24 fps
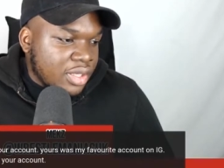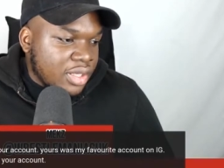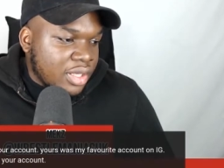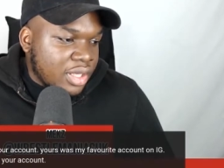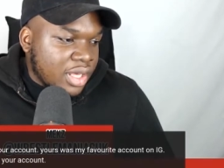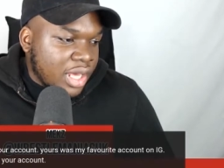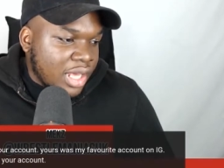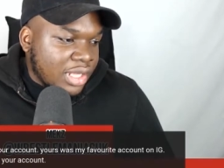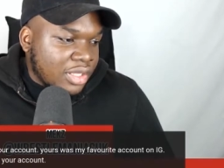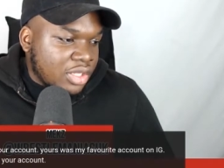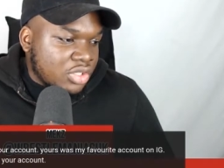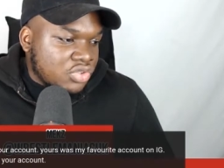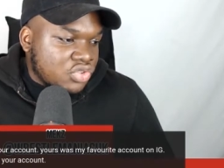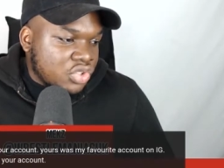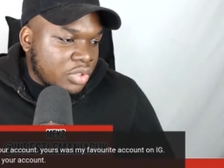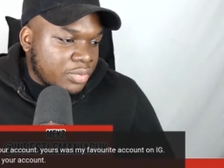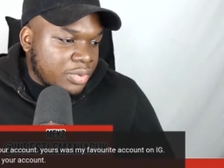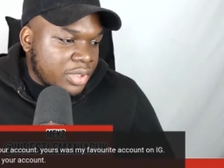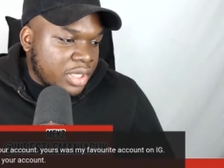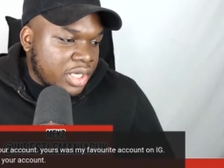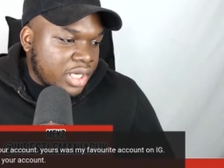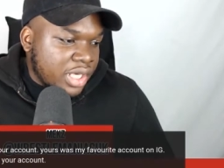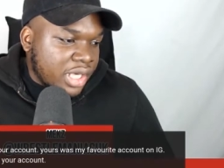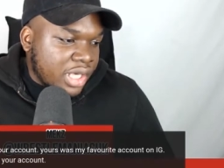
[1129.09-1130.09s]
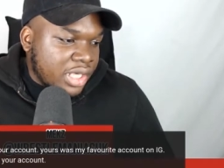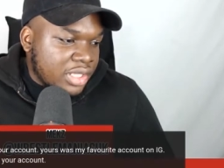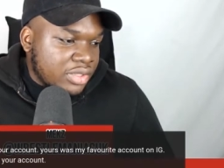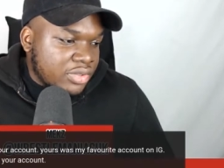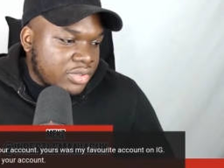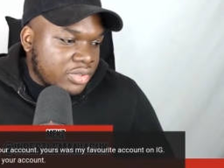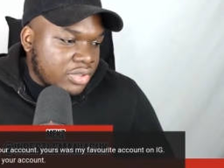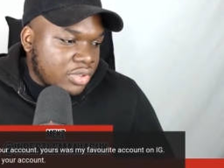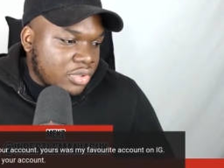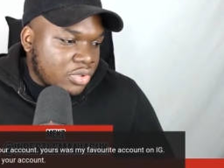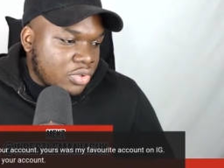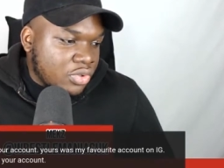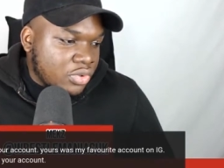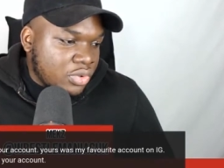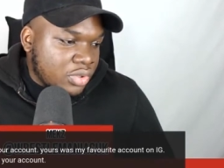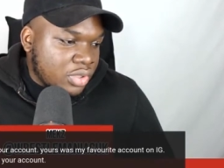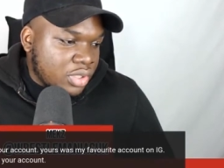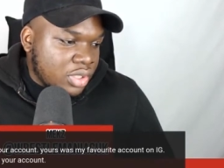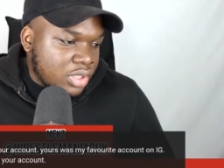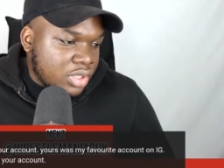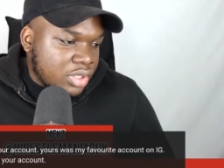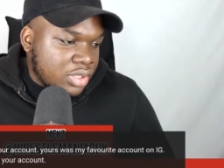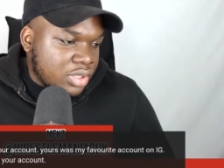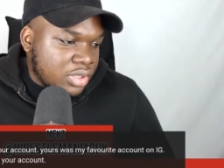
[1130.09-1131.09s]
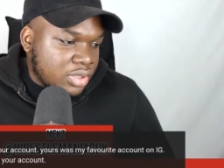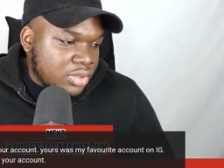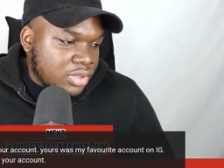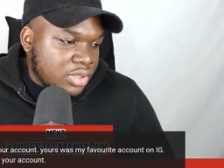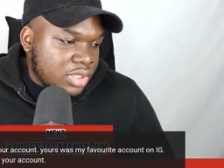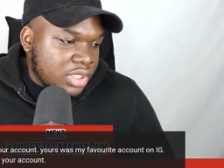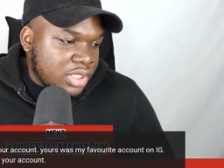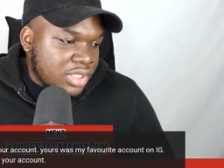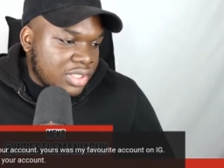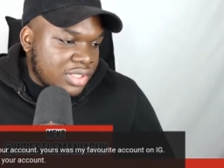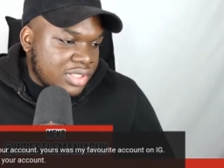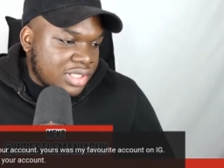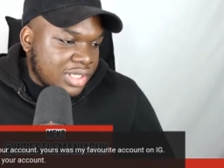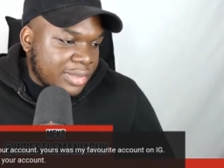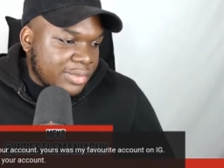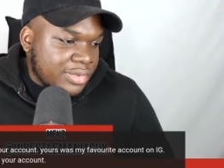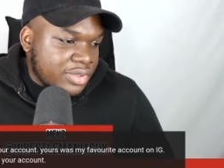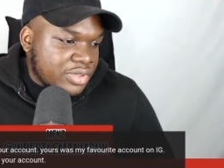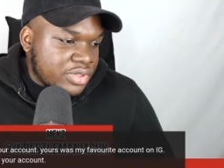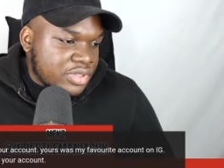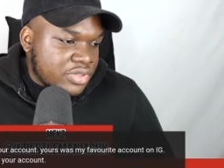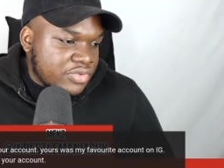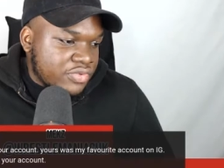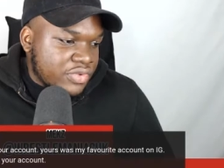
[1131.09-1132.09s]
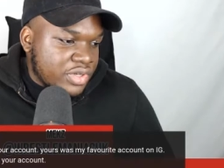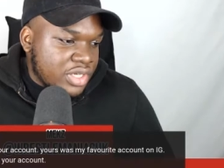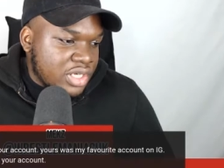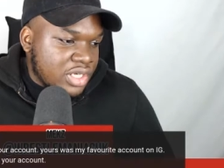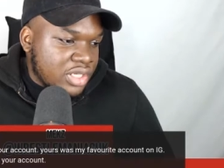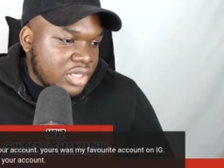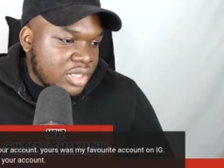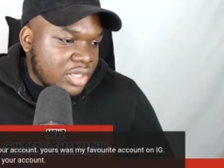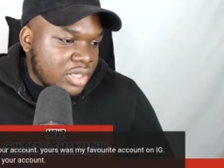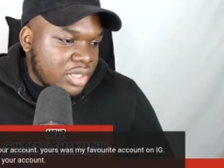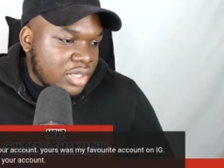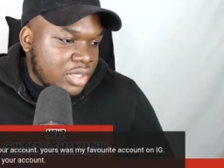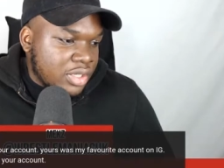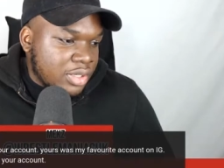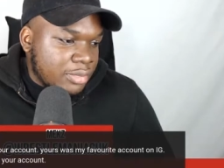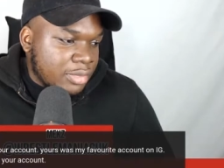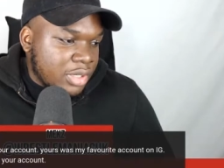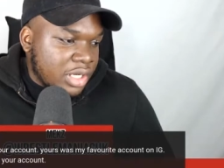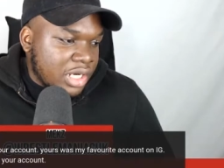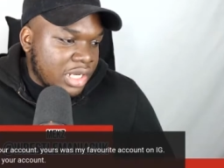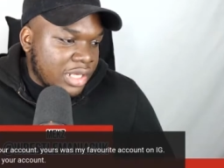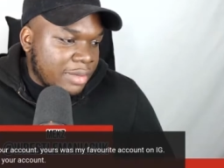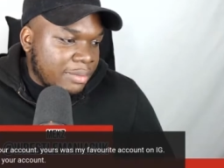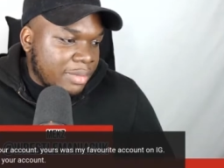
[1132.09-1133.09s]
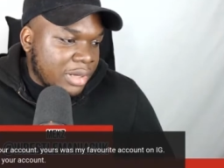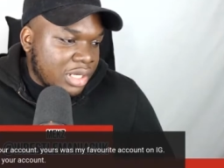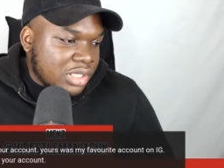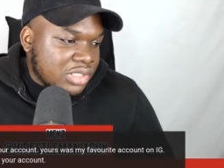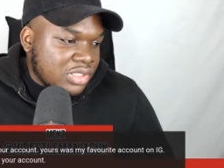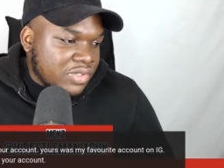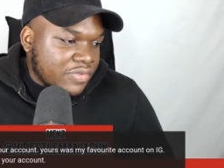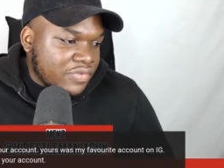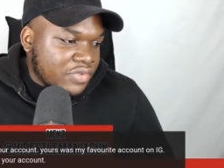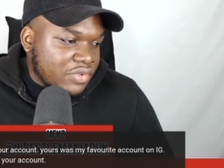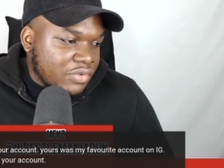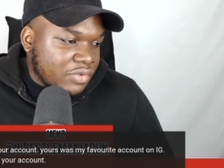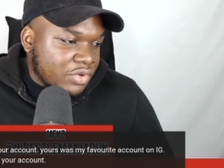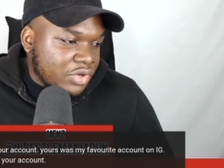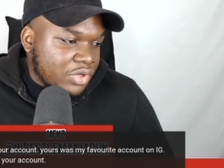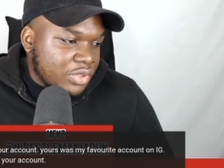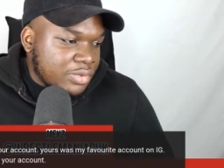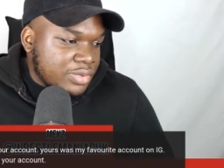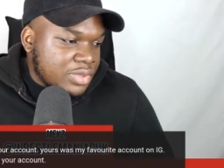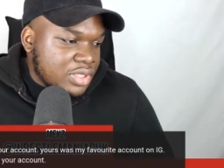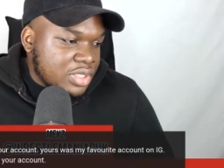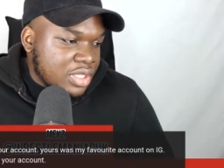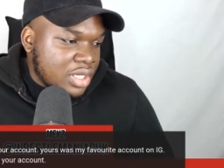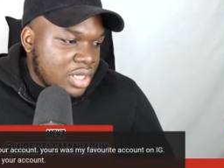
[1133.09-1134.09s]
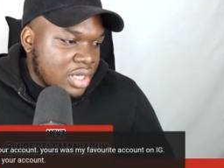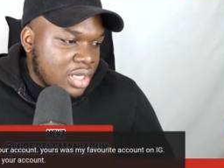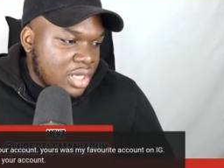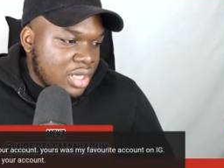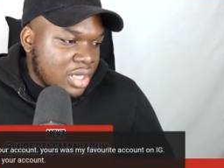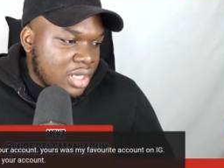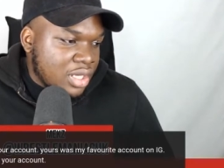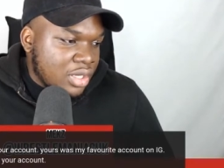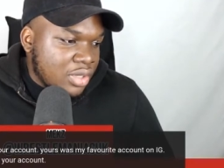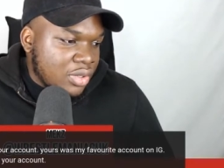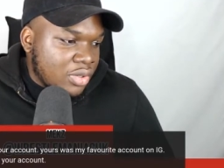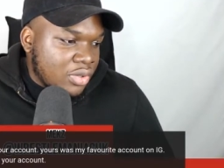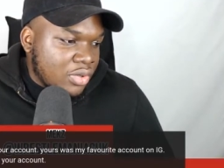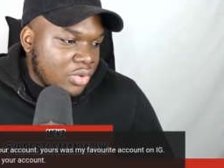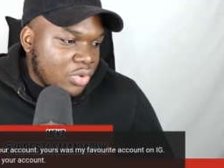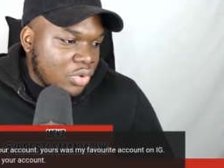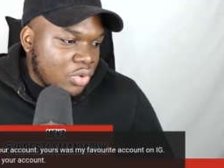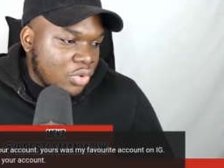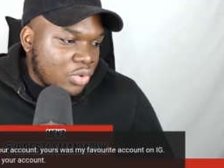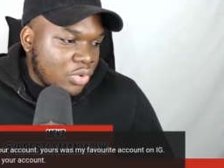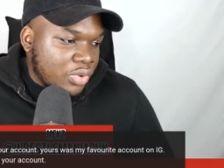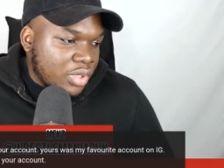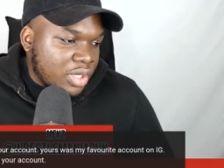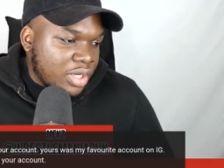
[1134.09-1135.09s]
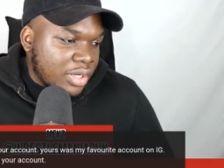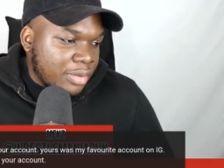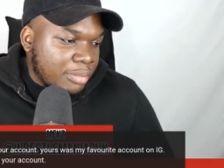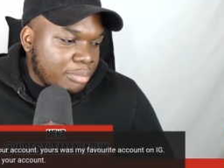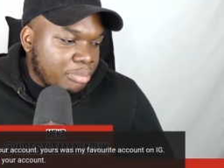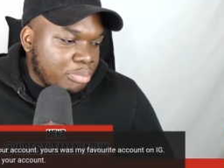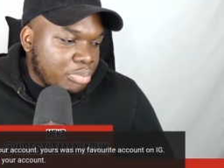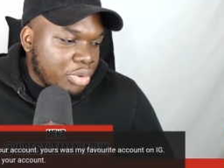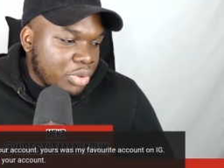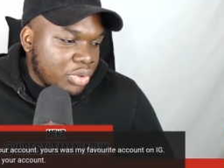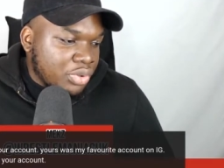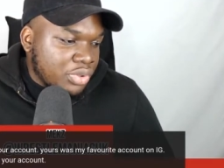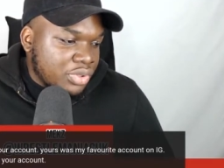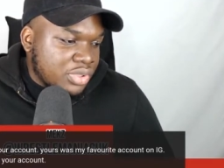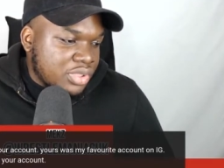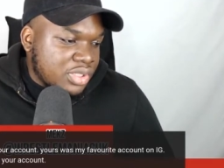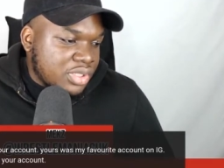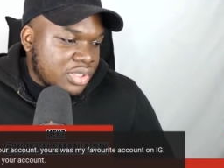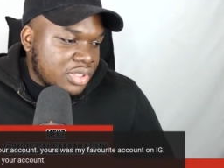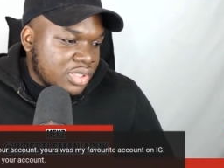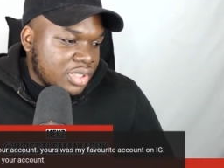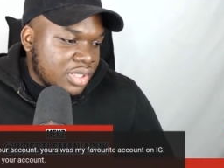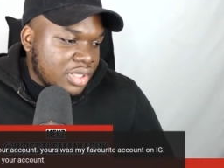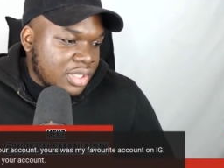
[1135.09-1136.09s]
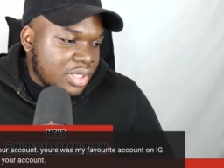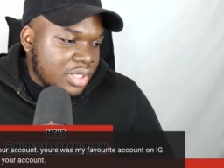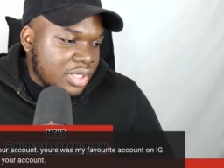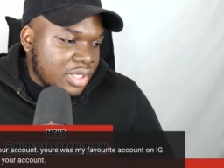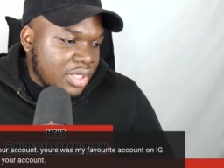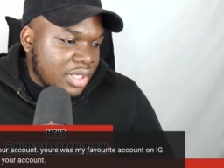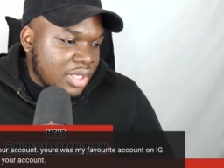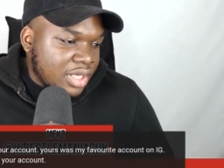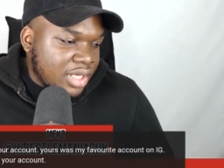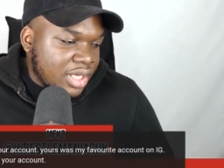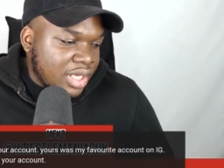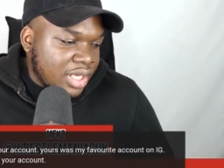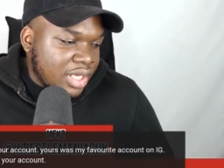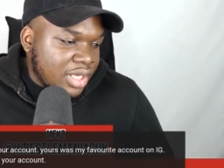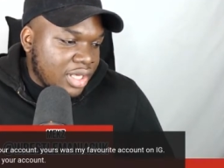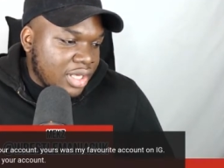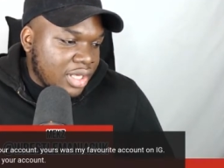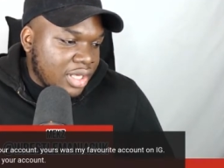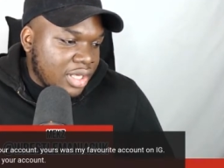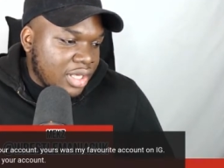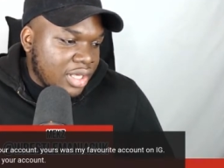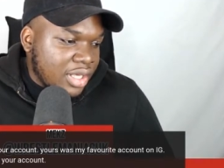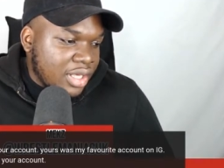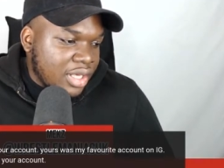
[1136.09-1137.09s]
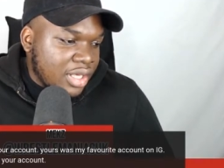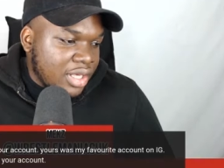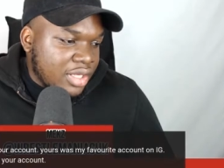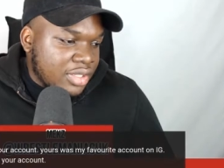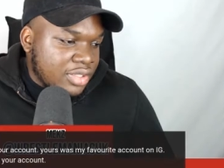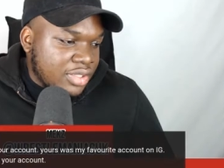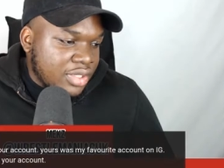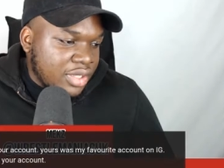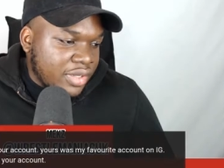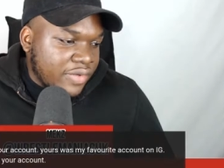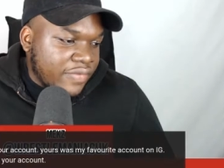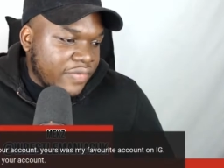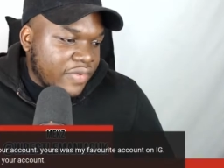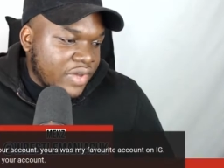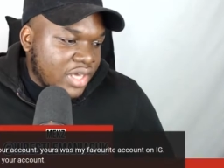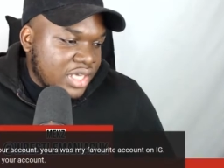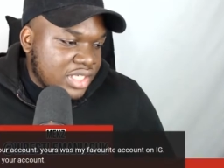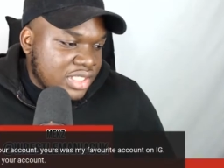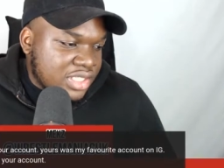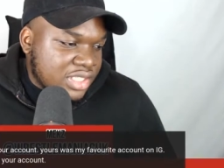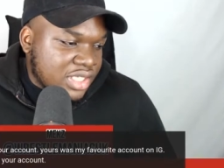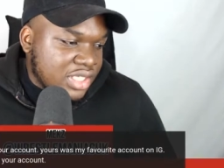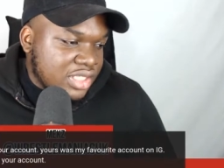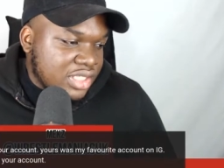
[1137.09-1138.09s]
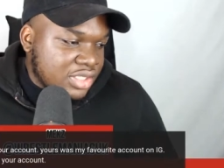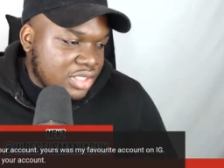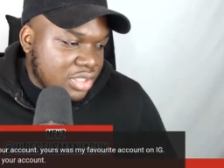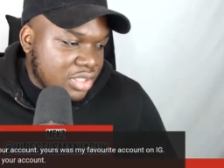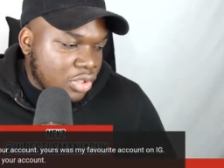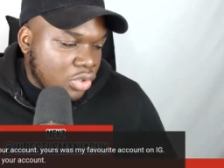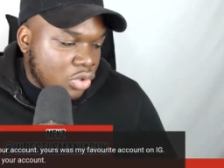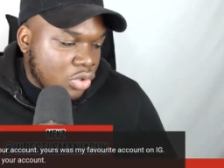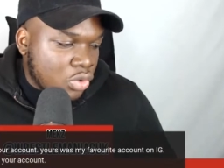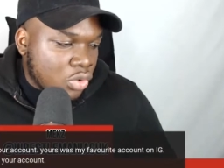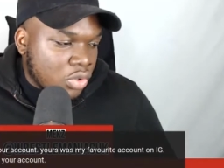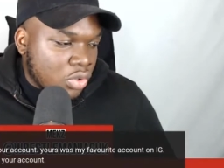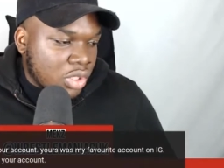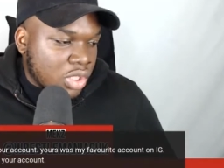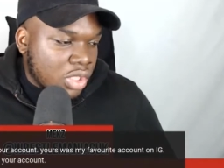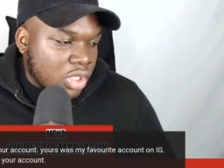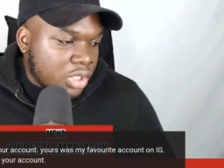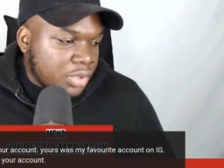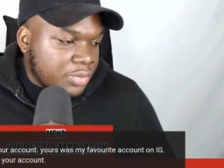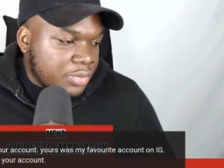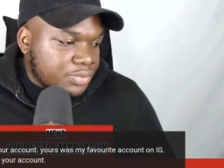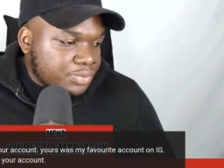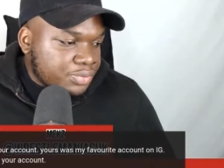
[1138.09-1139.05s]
And a drop kick into the corner. Nina Samuels is reeling here. Amale bounced off the ropes. Oh, and a boot to the face into the corner.